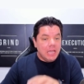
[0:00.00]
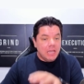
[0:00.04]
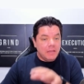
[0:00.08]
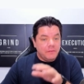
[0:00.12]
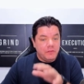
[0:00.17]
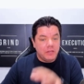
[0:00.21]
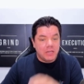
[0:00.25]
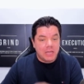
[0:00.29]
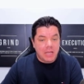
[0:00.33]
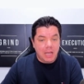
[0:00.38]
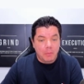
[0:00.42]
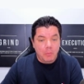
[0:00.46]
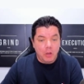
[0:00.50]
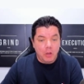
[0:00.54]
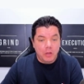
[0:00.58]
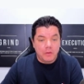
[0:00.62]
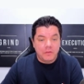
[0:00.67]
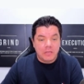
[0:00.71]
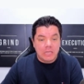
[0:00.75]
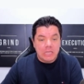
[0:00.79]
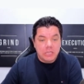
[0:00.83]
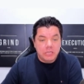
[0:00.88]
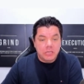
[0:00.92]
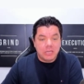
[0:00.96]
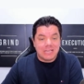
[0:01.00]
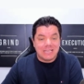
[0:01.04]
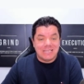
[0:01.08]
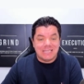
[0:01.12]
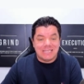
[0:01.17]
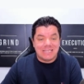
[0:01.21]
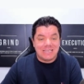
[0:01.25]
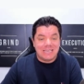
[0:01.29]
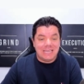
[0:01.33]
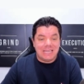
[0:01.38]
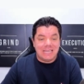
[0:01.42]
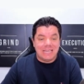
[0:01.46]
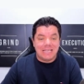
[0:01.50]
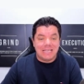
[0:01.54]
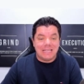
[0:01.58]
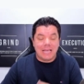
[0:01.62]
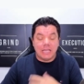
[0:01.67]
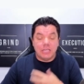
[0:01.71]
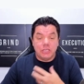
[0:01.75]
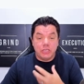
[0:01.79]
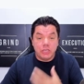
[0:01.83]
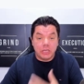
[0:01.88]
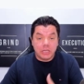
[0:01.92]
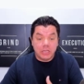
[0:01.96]
If you come over here, you can see here
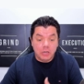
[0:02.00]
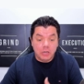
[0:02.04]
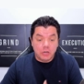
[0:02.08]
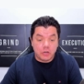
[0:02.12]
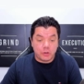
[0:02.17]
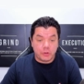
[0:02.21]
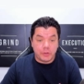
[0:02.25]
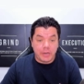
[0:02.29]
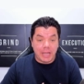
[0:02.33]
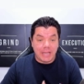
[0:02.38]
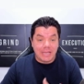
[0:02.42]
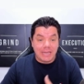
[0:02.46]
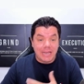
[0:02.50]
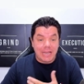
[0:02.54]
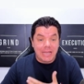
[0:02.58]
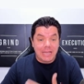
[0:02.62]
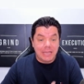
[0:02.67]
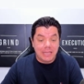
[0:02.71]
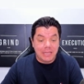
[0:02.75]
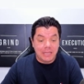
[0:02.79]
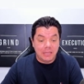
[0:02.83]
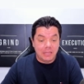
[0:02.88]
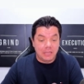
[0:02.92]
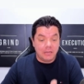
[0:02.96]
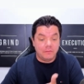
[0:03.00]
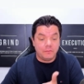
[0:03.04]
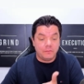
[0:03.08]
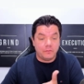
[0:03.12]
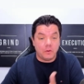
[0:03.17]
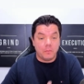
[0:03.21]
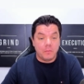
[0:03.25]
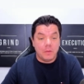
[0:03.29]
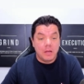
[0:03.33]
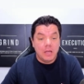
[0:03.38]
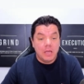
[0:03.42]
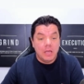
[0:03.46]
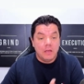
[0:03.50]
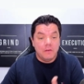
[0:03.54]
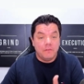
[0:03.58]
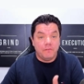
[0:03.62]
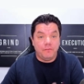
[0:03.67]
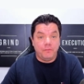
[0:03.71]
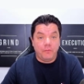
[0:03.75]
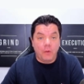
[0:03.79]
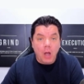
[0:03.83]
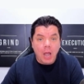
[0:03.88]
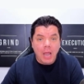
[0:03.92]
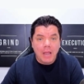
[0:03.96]
that you can create anything from
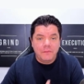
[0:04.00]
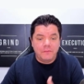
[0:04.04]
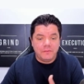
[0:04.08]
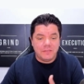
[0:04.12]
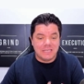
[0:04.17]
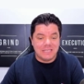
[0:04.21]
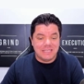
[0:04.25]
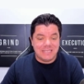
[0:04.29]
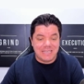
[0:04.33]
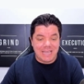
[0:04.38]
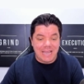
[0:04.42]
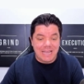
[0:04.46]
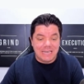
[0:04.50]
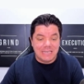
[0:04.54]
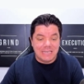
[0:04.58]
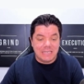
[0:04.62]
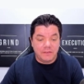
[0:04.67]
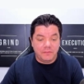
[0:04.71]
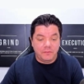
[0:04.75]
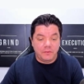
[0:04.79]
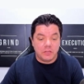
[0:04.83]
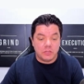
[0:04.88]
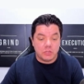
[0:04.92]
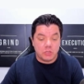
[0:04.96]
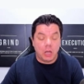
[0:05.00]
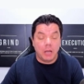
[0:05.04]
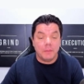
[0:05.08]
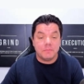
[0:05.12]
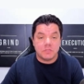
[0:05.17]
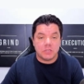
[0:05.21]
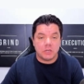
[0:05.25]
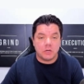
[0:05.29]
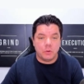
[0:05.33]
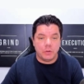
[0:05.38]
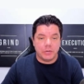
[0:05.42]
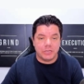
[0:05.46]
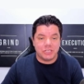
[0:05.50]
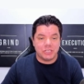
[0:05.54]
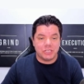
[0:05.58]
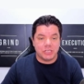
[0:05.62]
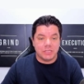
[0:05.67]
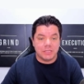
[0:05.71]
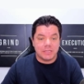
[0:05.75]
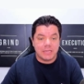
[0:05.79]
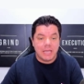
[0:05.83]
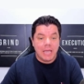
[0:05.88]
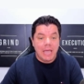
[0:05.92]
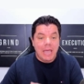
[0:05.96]
5 to 10 different types of
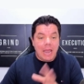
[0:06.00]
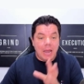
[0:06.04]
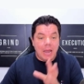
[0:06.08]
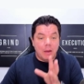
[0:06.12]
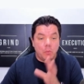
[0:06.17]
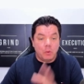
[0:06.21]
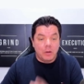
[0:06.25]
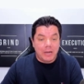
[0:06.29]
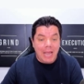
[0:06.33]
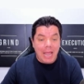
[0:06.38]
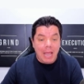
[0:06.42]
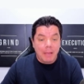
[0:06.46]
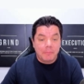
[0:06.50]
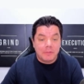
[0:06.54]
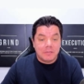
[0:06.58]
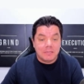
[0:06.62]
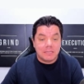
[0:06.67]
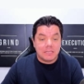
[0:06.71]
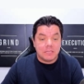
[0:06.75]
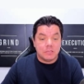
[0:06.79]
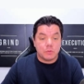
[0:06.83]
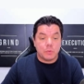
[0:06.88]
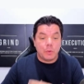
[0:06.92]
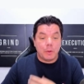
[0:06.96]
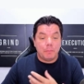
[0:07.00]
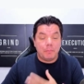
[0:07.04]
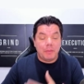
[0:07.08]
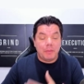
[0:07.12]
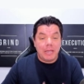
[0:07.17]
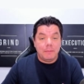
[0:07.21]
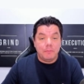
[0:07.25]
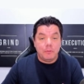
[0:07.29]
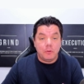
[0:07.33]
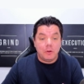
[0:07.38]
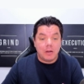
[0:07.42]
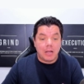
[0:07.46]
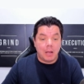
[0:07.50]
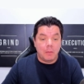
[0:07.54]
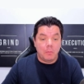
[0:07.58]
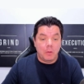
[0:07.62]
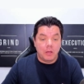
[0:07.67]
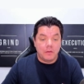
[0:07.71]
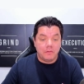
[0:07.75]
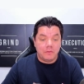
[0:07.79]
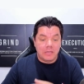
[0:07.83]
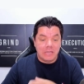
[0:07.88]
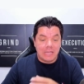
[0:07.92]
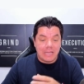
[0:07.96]
questions. And what happens is when people come
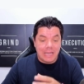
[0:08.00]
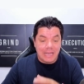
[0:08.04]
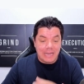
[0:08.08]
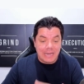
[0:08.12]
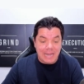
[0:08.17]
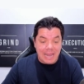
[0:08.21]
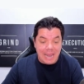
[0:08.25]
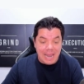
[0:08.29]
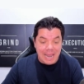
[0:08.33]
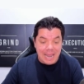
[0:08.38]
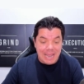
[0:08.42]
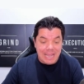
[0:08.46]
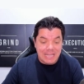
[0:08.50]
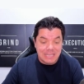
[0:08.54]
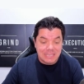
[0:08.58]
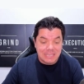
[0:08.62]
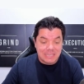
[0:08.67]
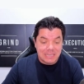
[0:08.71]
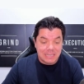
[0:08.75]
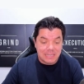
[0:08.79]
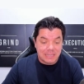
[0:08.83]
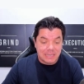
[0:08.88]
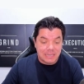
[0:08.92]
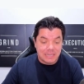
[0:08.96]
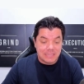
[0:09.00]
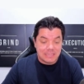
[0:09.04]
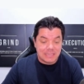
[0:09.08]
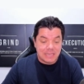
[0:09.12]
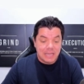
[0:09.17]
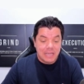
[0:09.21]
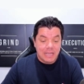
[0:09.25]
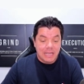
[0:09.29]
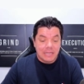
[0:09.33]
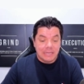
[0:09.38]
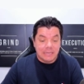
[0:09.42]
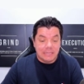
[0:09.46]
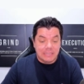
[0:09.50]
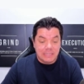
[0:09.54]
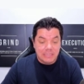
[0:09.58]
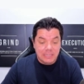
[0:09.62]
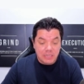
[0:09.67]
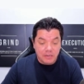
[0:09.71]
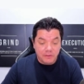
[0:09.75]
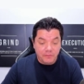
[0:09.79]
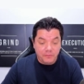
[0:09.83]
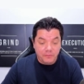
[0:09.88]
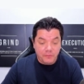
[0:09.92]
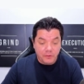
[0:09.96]
over here and answer these
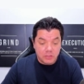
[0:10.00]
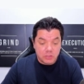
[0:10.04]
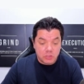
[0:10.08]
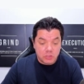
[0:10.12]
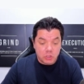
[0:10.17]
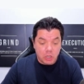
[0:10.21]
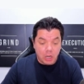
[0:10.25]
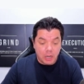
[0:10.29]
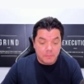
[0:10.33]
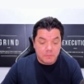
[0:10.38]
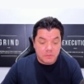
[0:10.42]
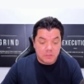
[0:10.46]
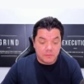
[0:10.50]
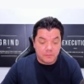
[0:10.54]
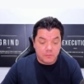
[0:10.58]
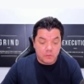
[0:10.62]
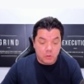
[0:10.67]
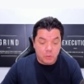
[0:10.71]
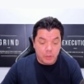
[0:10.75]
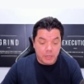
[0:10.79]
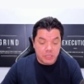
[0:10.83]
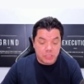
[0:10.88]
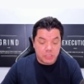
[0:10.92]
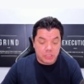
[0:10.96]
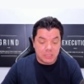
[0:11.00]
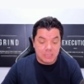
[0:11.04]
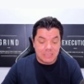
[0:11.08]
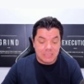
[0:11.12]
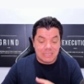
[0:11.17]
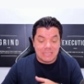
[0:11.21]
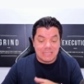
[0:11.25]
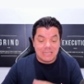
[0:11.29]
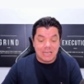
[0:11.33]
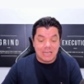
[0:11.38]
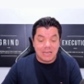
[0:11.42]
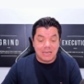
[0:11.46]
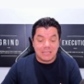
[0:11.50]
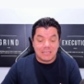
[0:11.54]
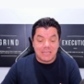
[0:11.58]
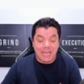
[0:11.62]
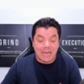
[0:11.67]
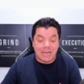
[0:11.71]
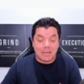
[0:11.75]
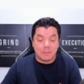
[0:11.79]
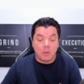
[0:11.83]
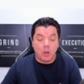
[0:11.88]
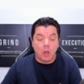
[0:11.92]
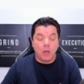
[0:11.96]
different types of questions, it's going to
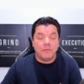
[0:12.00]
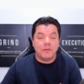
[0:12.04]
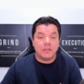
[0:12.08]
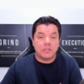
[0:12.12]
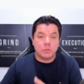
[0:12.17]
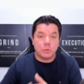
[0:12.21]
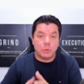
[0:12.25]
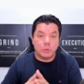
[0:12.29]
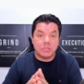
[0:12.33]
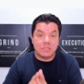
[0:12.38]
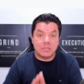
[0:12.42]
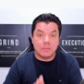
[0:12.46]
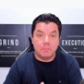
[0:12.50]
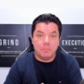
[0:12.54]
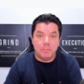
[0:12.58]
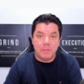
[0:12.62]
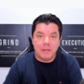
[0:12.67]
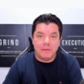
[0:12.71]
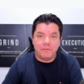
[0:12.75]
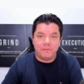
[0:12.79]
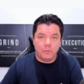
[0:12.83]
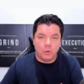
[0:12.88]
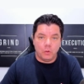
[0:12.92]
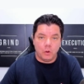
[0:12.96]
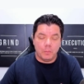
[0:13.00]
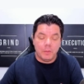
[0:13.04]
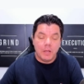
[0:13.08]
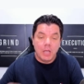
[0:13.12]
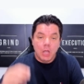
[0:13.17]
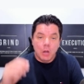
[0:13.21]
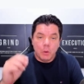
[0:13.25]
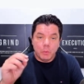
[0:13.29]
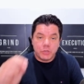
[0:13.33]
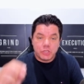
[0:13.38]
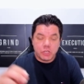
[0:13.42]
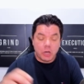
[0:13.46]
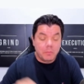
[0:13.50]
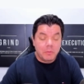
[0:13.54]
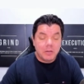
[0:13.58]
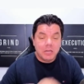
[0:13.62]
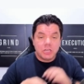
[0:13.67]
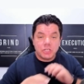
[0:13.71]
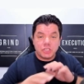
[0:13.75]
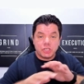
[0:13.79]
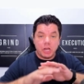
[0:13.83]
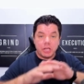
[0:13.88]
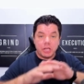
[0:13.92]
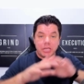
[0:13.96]
take them over to a submit form, which I'm
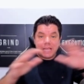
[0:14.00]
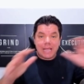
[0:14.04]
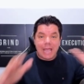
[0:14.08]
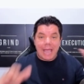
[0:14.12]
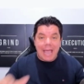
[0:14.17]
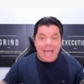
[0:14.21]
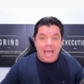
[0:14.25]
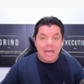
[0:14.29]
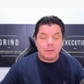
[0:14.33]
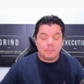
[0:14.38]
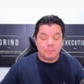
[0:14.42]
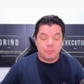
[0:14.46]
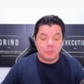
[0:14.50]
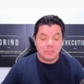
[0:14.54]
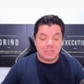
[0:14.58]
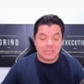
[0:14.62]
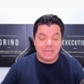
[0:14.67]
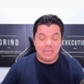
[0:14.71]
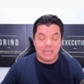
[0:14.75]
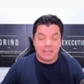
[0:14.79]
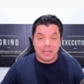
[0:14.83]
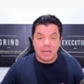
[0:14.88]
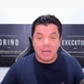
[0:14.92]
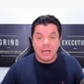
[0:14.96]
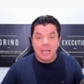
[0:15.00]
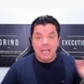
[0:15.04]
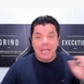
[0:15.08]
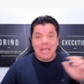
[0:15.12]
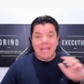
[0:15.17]
going to show you how to put together